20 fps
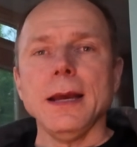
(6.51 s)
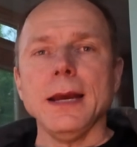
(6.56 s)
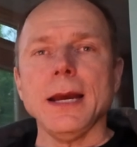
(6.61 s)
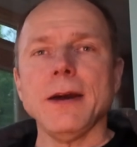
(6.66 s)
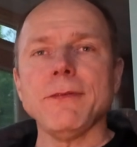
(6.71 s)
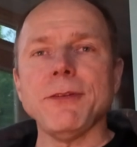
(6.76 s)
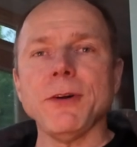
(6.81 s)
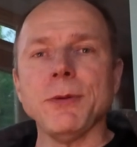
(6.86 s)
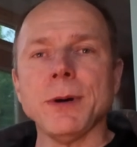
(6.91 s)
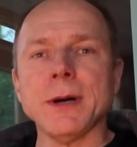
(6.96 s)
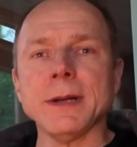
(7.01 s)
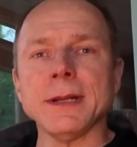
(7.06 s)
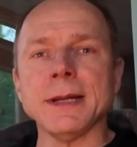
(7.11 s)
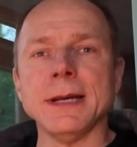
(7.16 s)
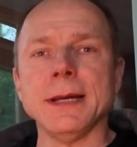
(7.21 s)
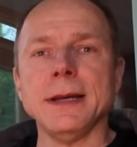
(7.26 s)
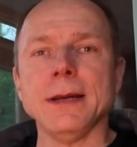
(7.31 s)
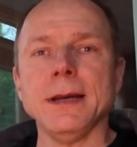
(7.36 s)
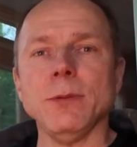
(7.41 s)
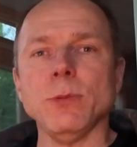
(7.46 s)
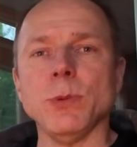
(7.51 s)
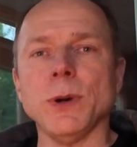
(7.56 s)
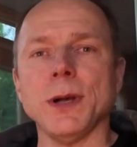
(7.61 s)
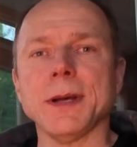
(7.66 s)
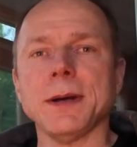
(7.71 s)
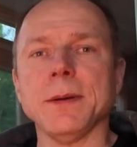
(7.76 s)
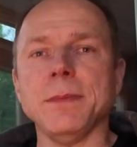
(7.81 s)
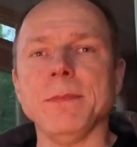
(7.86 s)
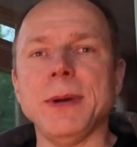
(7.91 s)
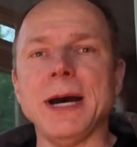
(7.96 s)
Hi everyone,
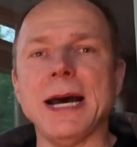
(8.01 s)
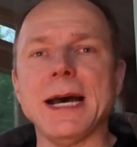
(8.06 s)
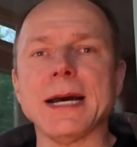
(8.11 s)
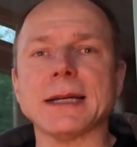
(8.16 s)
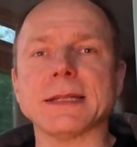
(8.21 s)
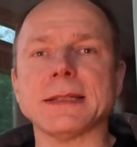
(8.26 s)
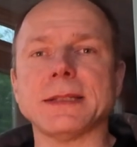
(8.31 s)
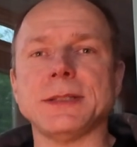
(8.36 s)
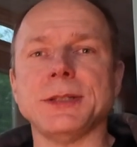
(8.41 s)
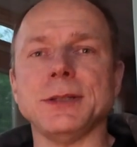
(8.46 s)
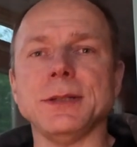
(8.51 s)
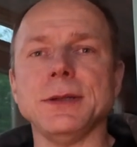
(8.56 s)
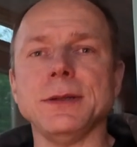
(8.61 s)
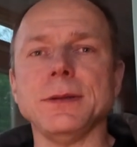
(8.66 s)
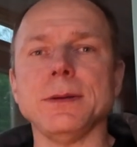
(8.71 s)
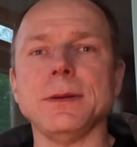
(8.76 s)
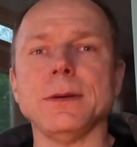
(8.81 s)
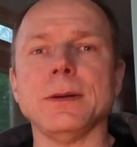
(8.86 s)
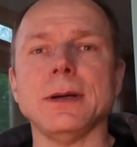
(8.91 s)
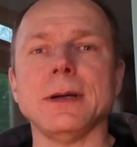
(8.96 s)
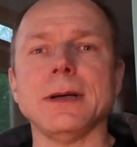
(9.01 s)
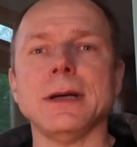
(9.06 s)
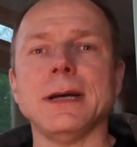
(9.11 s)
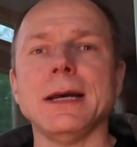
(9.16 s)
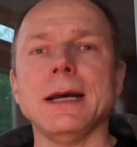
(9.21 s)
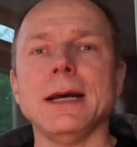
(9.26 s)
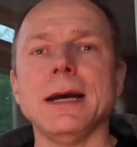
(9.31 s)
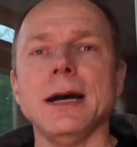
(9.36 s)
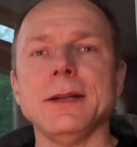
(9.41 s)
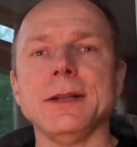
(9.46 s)
welcome back to
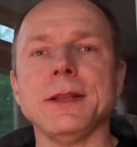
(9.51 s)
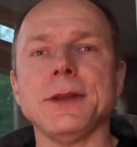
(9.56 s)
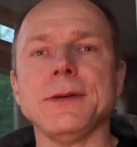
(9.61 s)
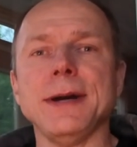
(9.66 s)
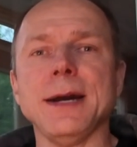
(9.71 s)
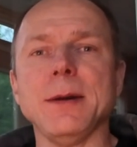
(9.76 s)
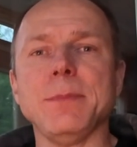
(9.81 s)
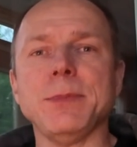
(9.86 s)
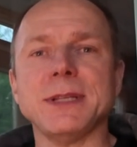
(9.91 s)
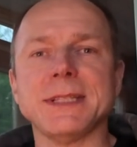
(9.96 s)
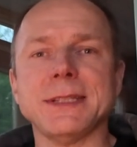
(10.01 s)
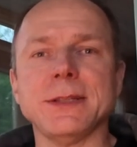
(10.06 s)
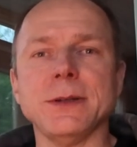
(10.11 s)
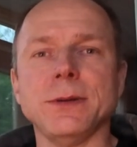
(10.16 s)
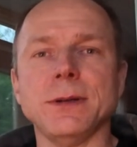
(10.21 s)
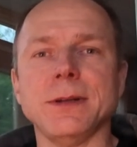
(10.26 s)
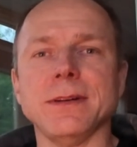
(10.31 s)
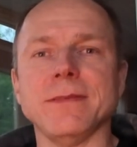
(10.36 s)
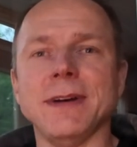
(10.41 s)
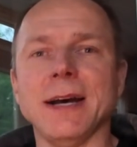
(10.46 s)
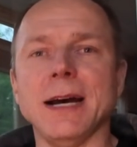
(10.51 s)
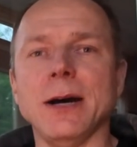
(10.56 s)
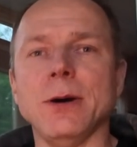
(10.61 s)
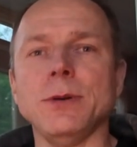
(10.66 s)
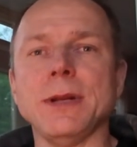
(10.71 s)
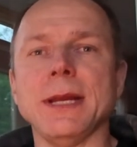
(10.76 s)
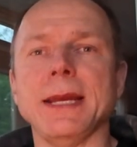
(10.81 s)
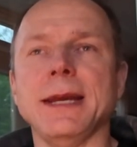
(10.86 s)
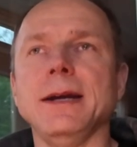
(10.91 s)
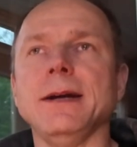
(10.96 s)
another episode of
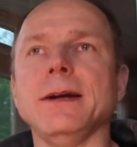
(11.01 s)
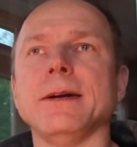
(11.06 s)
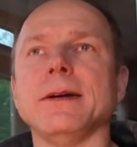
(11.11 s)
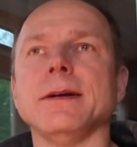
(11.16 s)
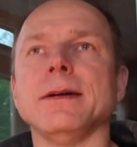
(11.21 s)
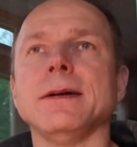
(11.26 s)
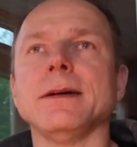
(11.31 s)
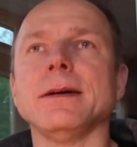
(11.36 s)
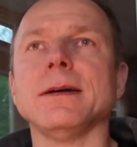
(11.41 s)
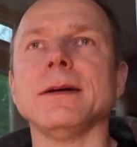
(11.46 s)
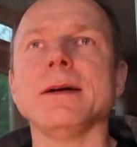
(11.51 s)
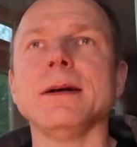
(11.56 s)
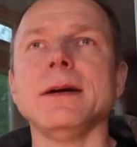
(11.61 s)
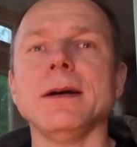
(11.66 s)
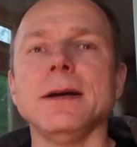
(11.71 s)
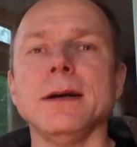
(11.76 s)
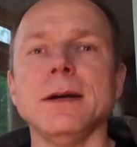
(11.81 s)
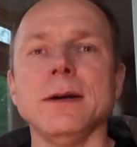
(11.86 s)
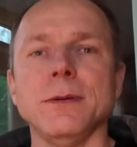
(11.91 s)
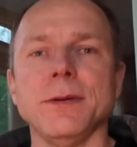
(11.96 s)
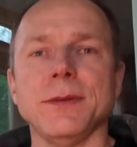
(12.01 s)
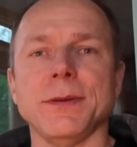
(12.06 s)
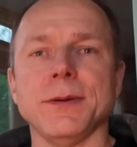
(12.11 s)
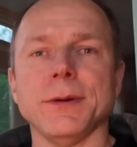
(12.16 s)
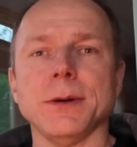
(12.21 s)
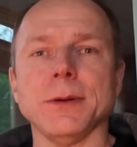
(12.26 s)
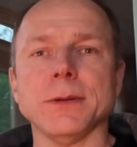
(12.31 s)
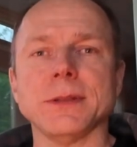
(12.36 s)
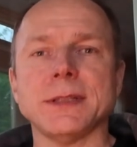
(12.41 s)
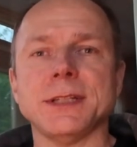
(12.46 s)
Out Here with your
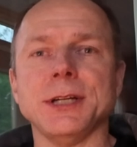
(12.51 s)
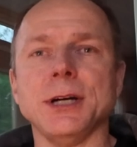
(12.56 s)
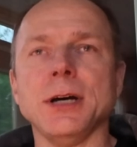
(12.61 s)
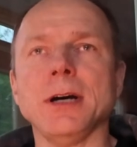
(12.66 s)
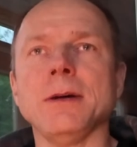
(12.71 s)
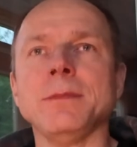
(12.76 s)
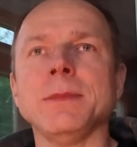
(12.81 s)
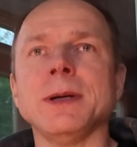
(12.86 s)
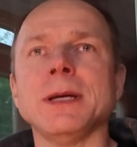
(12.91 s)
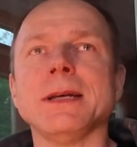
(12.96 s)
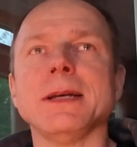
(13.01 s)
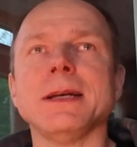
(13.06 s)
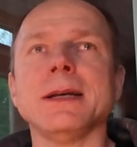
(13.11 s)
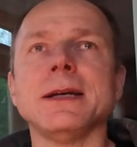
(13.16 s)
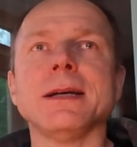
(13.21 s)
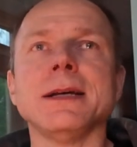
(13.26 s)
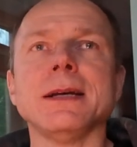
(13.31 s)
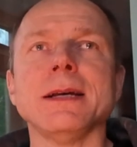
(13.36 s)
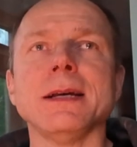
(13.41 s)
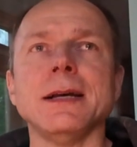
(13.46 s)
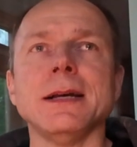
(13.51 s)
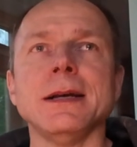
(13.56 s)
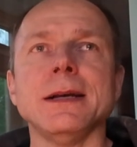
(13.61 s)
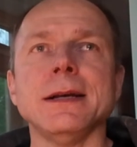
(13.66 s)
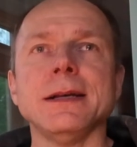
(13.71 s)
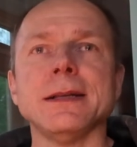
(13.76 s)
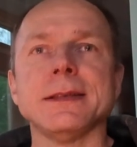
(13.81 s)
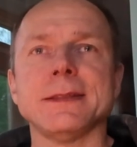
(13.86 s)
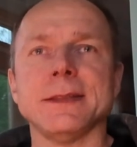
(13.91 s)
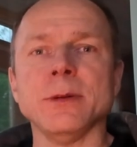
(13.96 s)
host Tom.
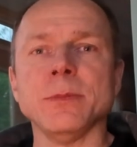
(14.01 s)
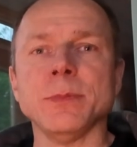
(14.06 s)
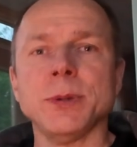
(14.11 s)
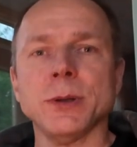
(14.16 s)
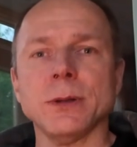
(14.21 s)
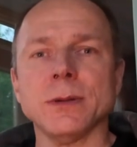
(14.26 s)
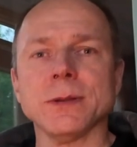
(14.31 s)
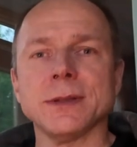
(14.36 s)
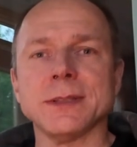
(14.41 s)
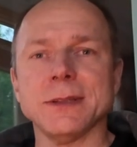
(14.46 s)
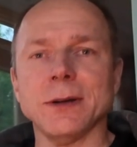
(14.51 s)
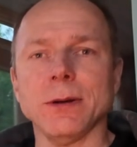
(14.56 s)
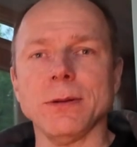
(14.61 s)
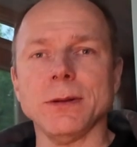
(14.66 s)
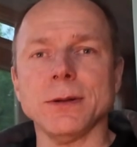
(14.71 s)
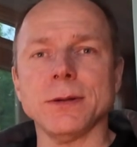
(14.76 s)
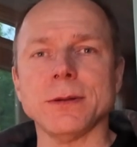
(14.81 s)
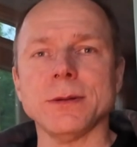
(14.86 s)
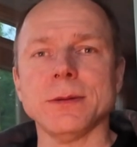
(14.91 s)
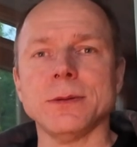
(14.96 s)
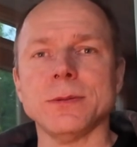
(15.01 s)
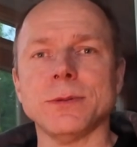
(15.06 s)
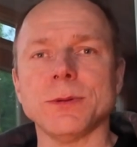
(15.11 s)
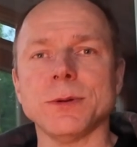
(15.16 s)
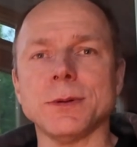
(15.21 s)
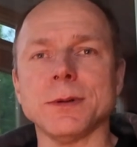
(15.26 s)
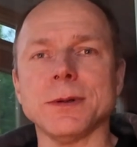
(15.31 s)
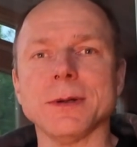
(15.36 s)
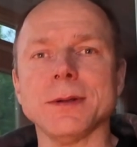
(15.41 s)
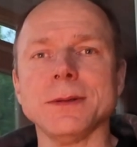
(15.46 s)
Simple, solo,
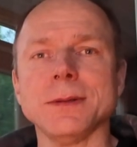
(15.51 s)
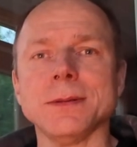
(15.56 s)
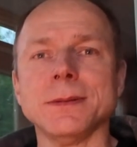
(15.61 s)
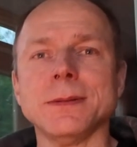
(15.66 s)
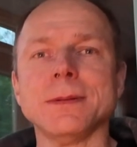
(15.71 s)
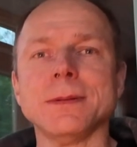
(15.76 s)
rural.